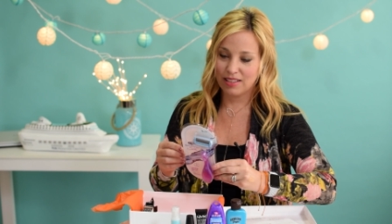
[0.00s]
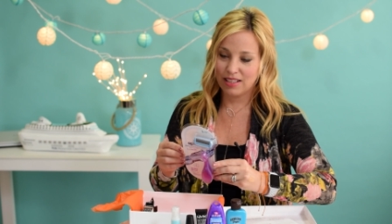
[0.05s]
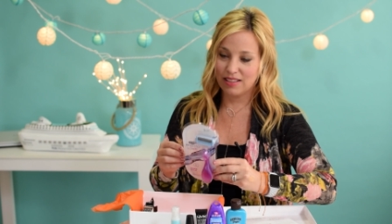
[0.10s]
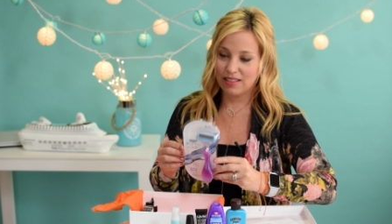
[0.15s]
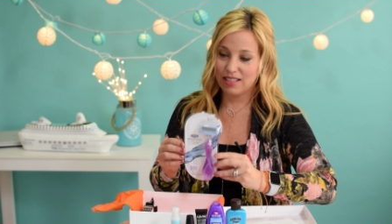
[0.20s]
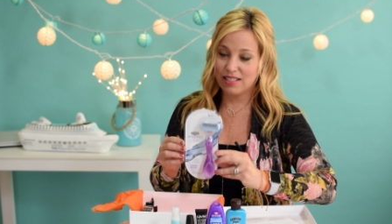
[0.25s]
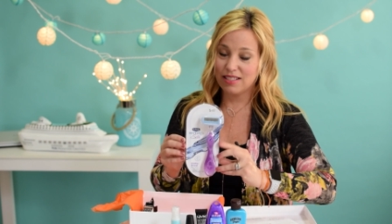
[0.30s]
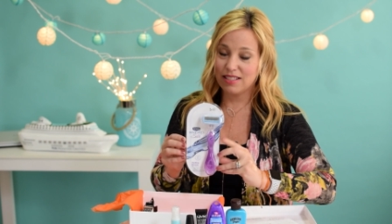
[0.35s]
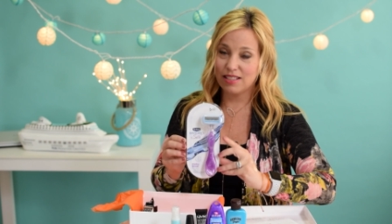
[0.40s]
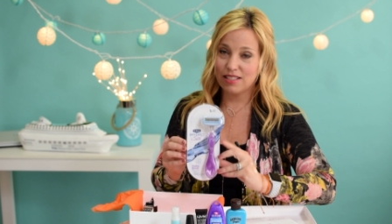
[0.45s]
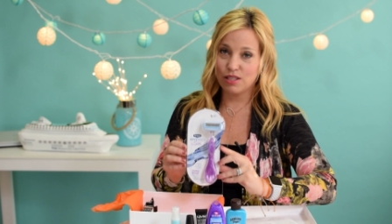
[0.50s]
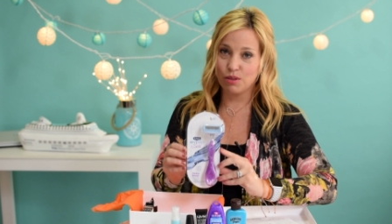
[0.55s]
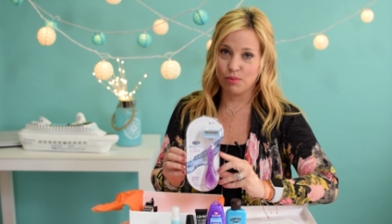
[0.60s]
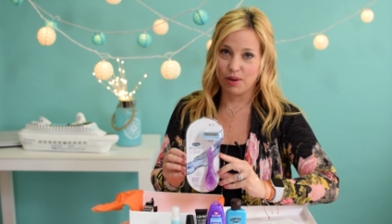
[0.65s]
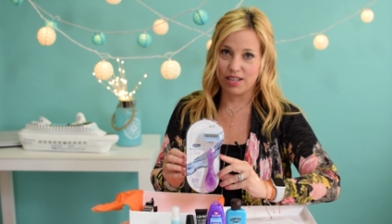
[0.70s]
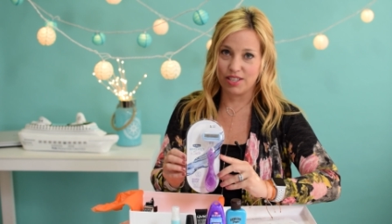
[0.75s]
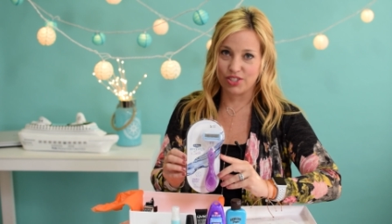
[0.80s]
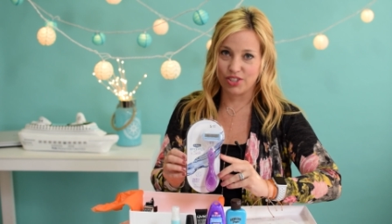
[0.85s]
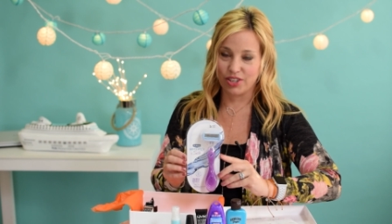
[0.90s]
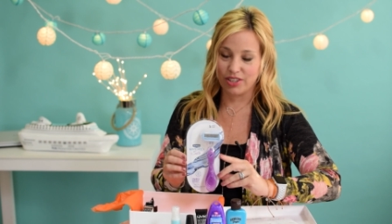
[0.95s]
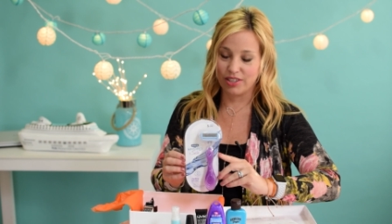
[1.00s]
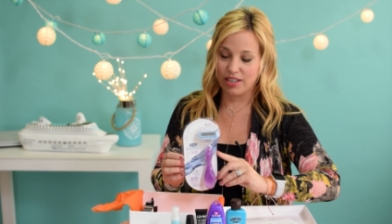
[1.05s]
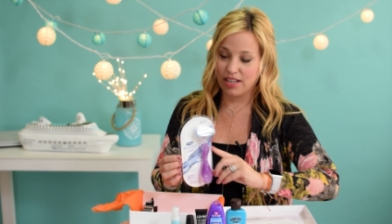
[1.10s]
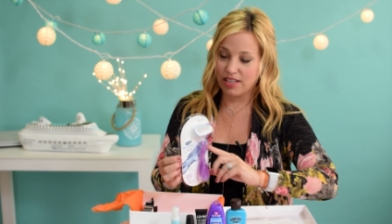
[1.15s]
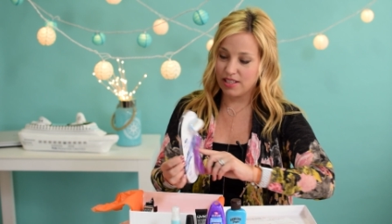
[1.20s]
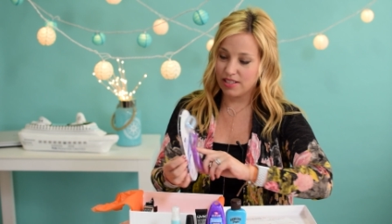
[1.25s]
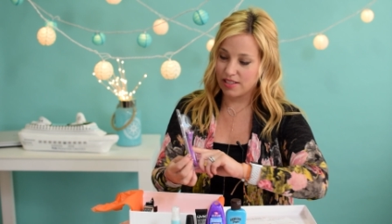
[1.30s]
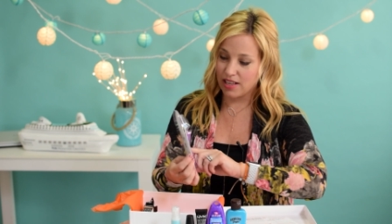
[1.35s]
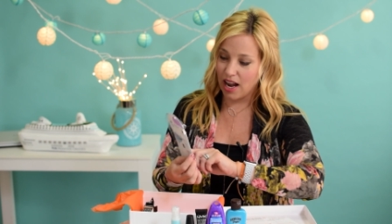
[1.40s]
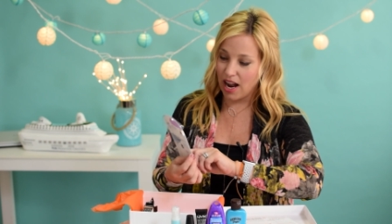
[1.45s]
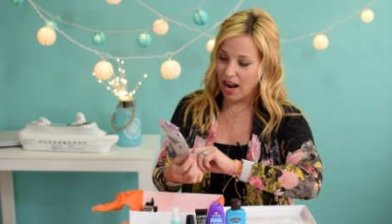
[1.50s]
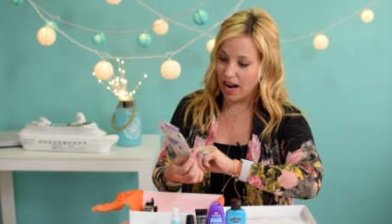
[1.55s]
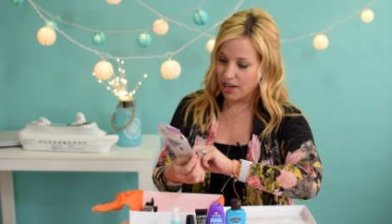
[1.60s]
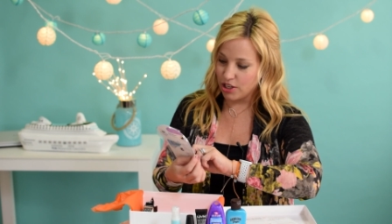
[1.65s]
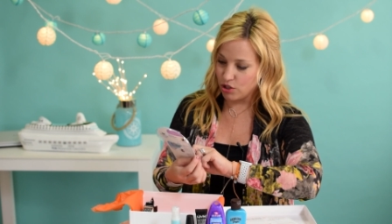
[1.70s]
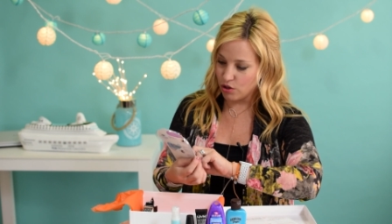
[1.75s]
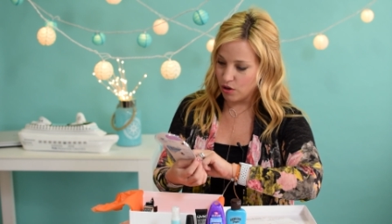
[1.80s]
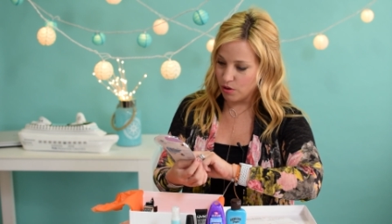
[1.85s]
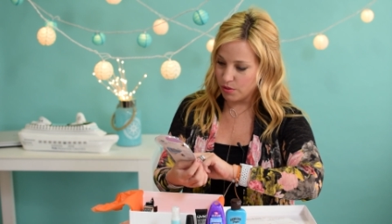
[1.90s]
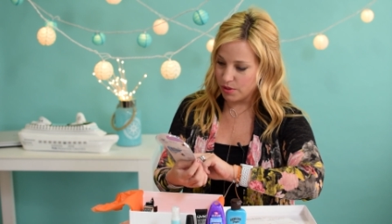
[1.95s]
This is a razor. It is a
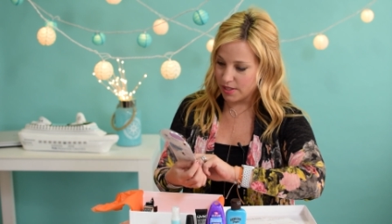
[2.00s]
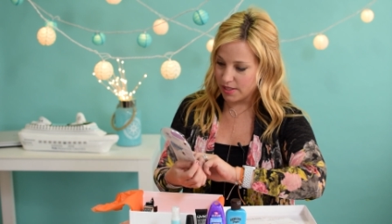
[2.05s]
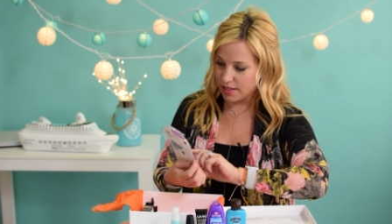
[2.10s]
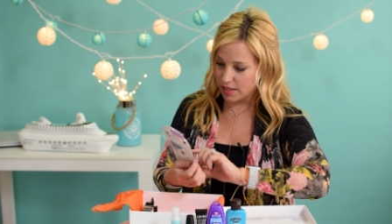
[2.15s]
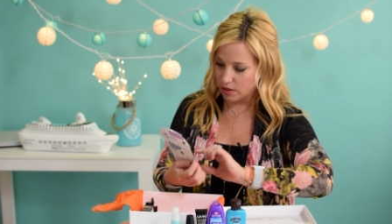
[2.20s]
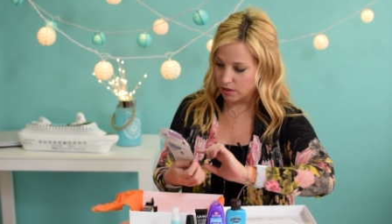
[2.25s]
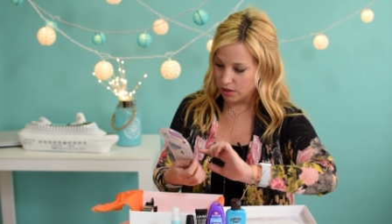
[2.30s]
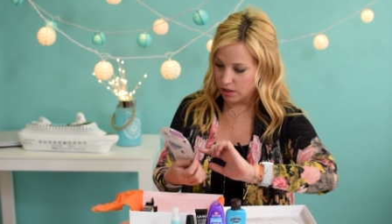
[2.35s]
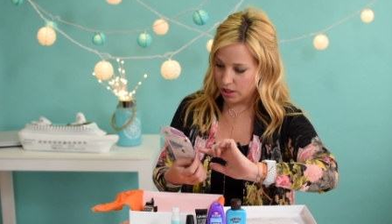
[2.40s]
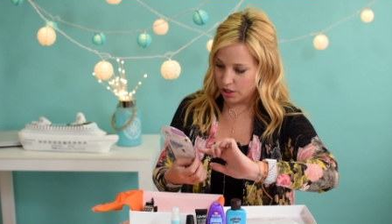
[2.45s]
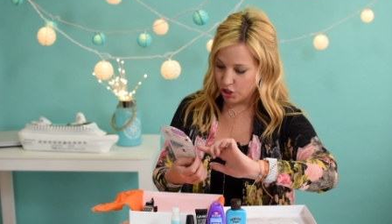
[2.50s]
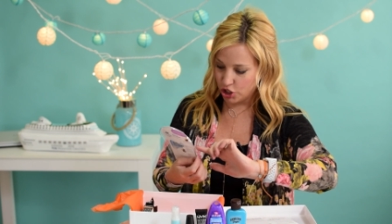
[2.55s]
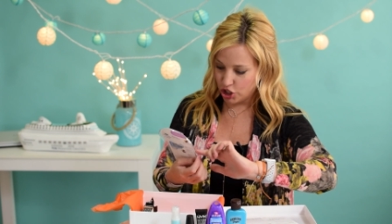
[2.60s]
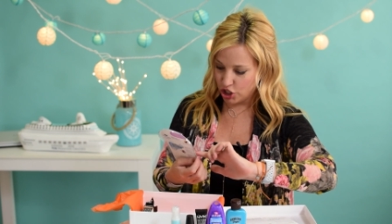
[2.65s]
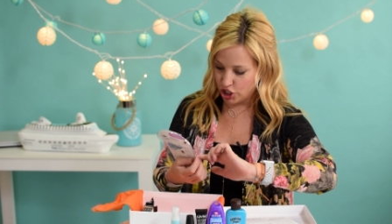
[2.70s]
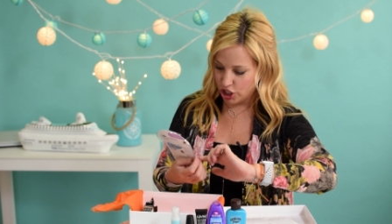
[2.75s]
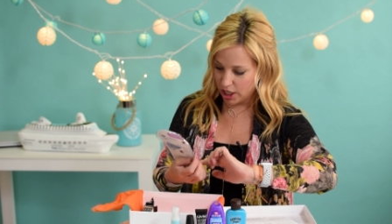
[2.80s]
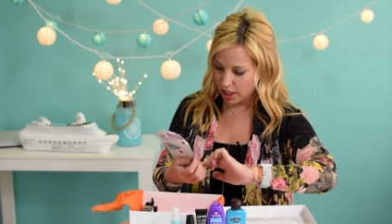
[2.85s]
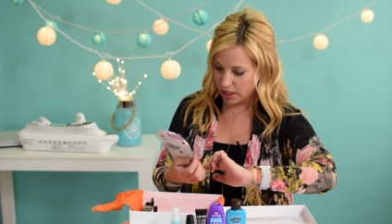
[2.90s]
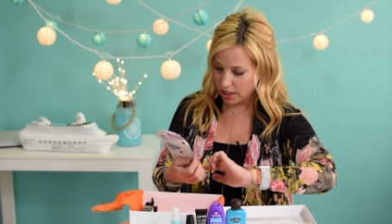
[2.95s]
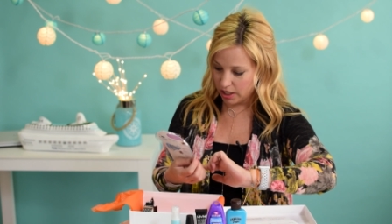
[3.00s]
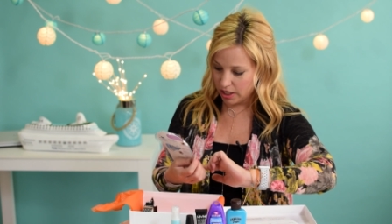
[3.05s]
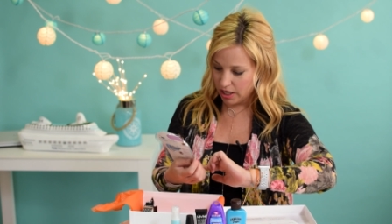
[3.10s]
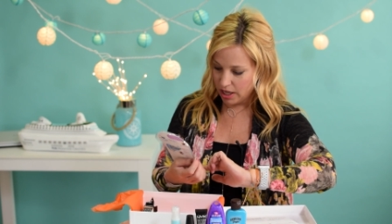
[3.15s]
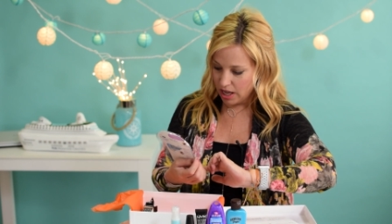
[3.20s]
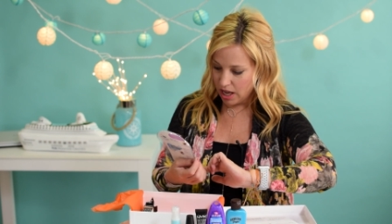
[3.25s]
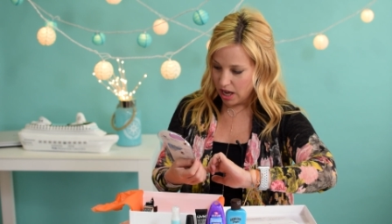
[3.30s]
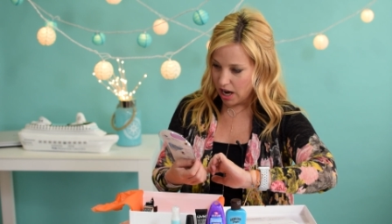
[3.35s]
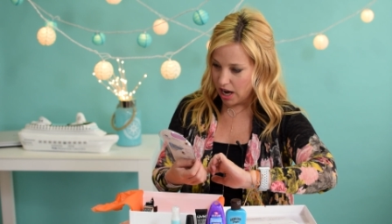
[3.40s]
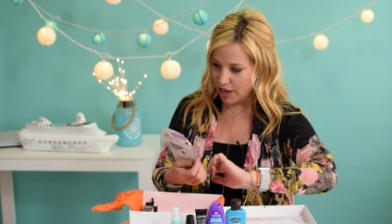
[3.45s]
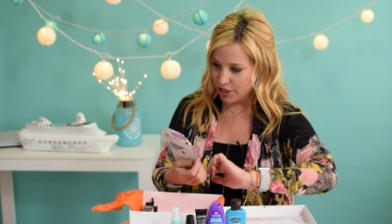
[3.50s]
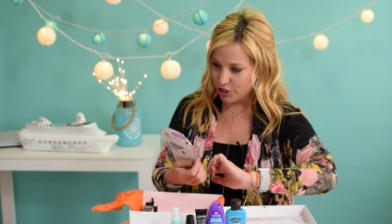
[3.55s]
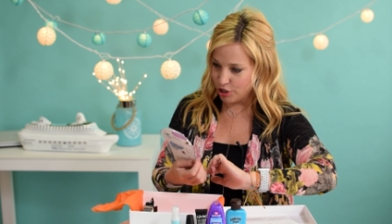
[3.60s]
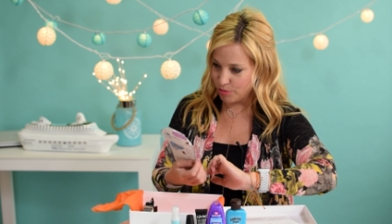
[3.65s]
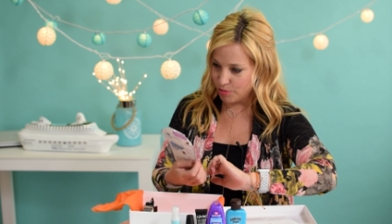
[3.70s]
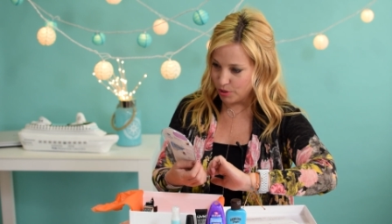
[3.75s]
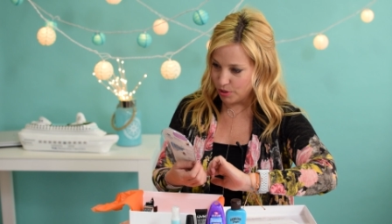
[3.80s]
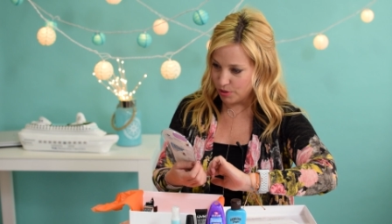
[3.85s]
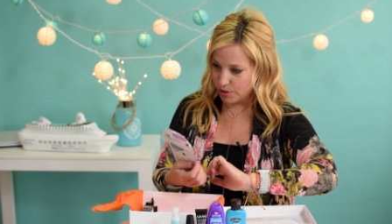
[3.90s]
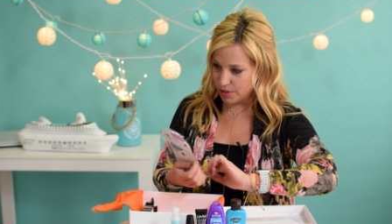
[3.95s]
Hydro Silk Schick Hydro
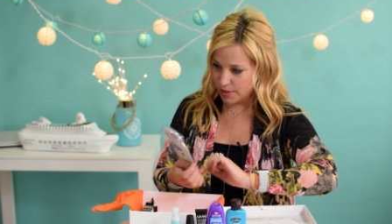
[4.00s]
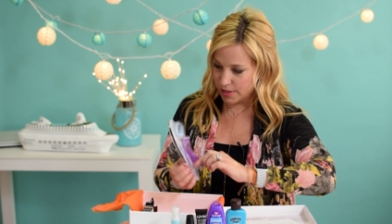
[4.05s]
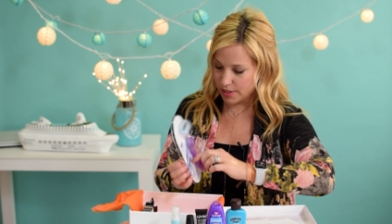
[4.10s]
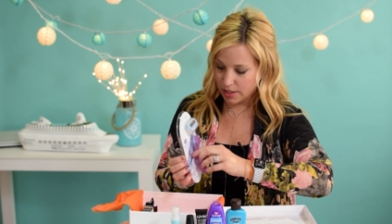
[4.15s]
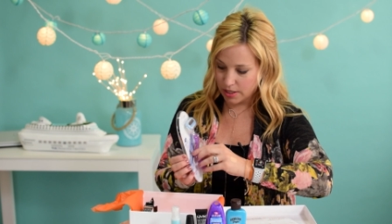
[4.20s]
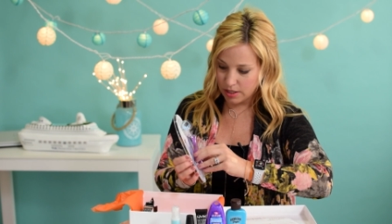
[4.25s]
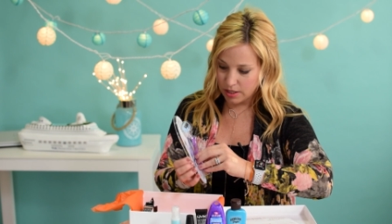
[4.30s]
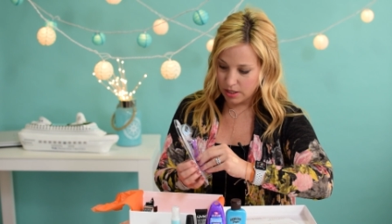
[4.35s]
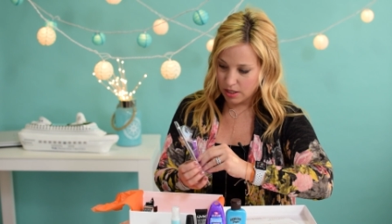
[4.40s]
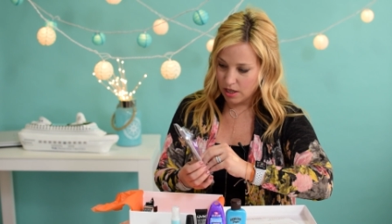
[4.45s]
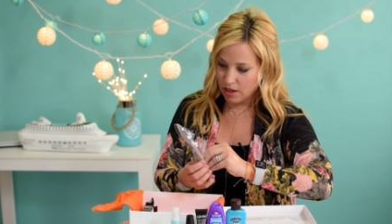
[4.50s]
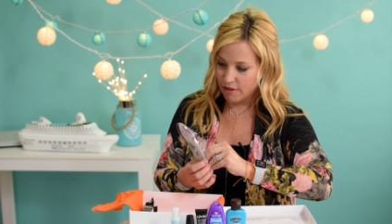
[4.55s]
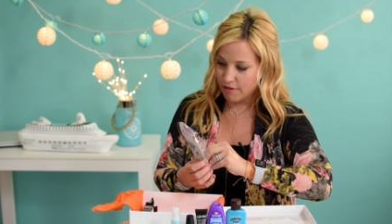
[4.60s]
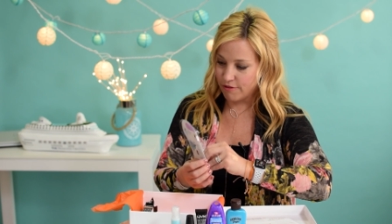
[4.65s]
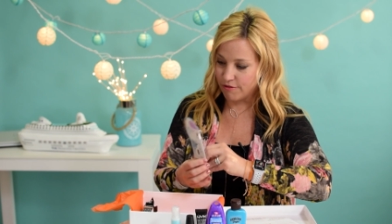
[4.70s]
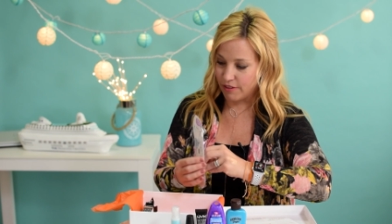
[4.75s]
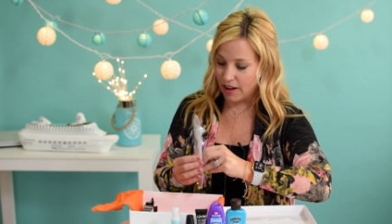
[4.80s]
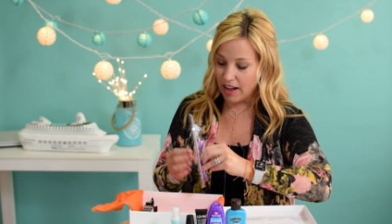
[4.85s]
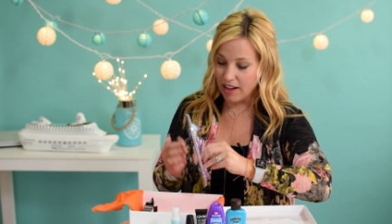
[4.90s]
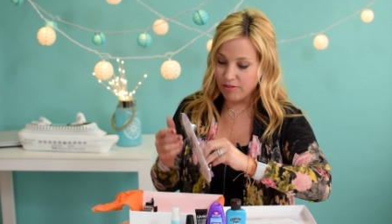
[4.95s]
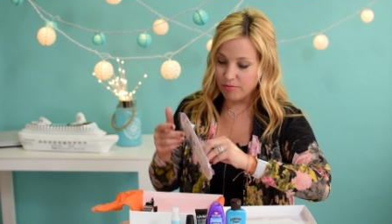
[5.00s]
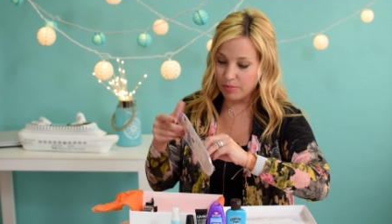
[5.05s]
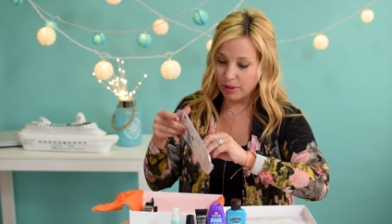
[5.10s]
Boost 5